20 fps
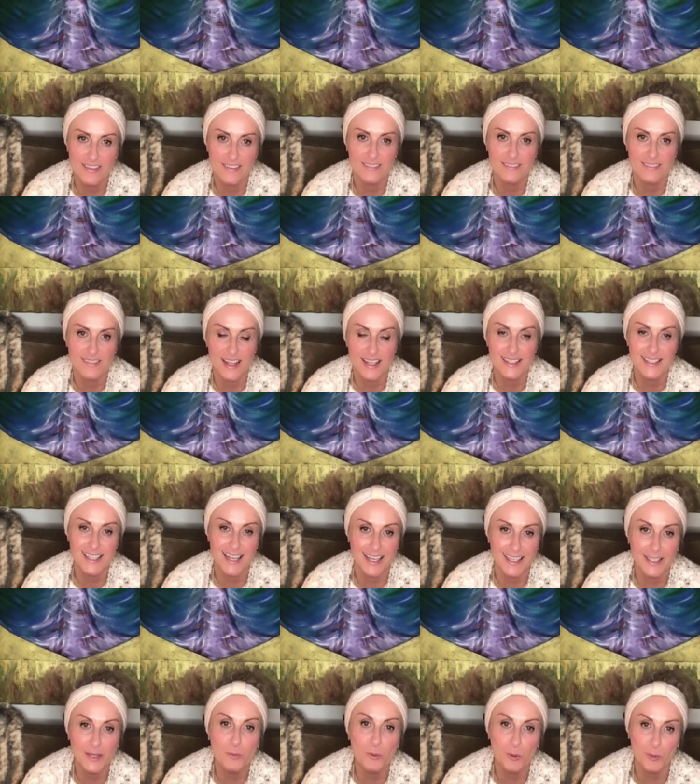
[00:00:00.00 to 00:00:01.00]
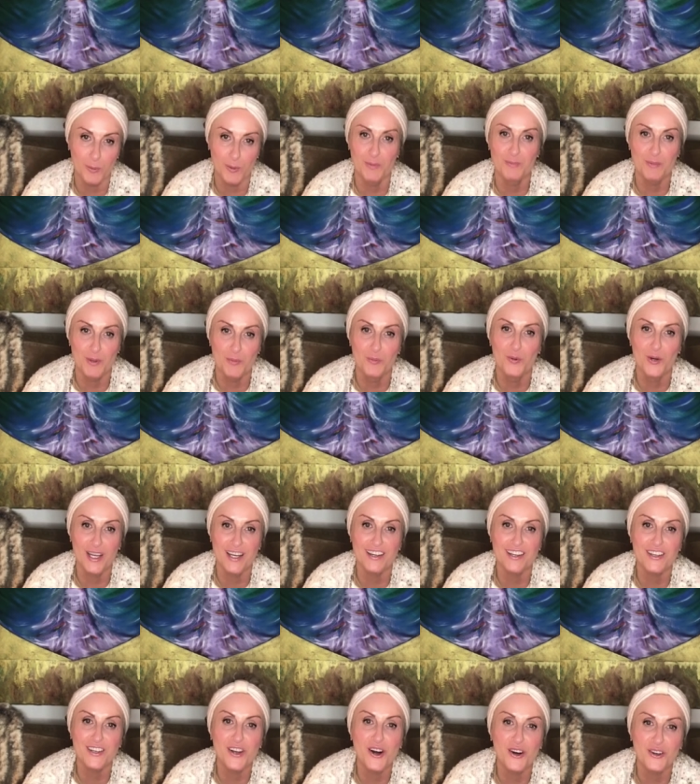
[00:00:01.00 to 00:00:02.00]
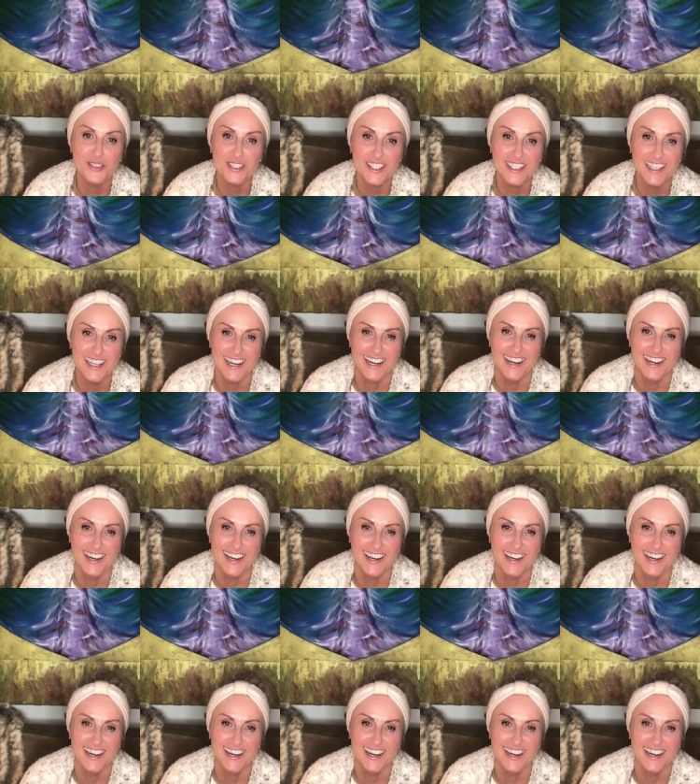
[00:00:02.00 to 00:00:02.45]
that's kind of what we've been wearing all year.